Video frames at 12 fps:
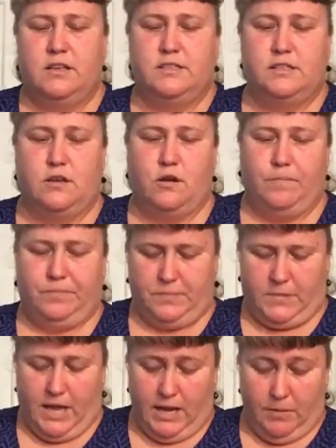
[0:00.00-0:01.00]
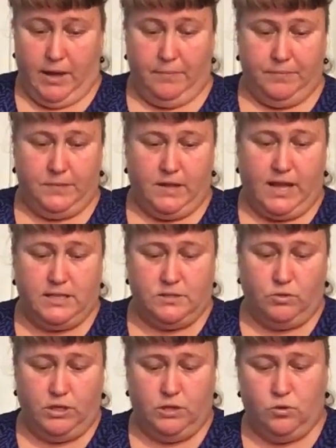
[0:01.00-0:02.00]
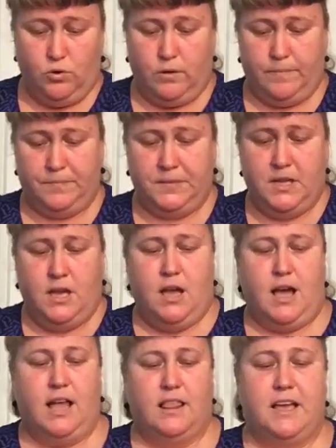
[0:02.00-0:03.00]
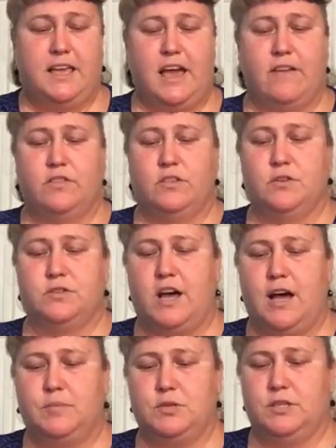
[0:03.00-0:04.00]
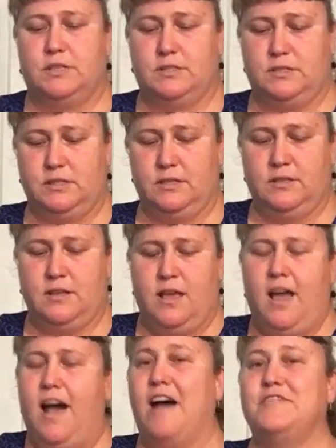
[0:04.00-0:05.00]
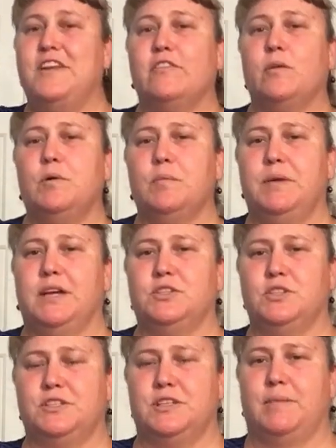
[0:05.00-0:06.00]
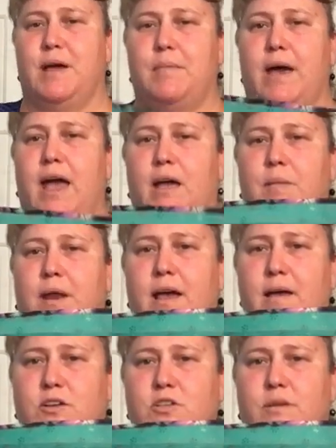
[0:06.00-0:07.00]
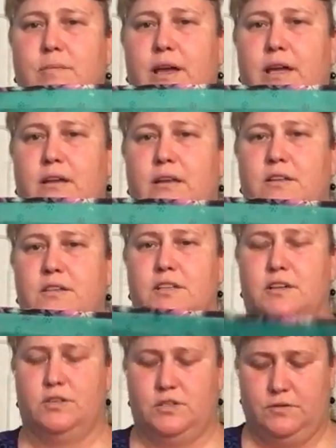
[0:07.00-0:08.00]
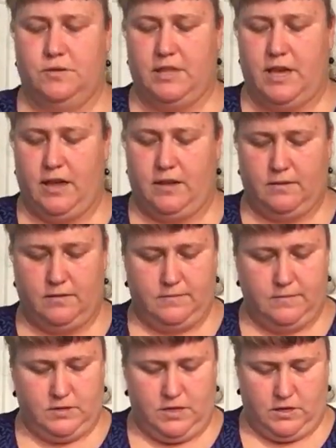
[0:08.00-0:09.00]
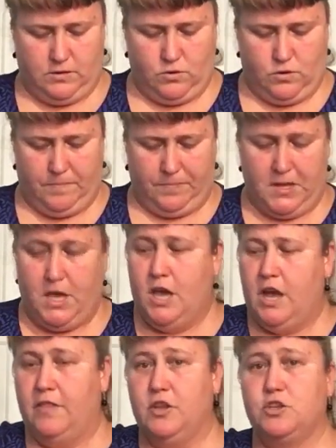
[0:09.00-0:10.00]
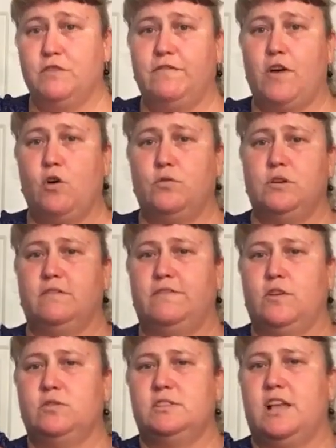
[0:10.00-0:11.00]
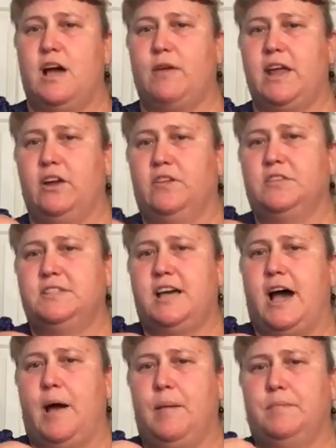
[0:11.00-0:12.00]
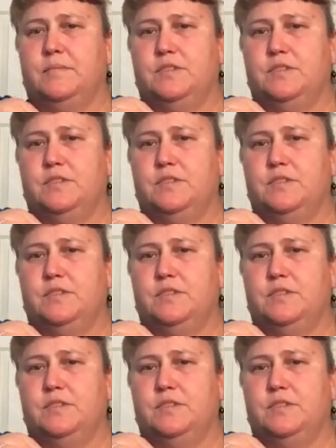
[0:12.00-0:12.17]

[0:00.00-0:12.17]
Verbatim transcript: So anyway, that's really cool. I like having those options. I've never put pictures in my bag, but I actually might consider doing that. It's kind of cool. And then your phone phone slot right here on the top.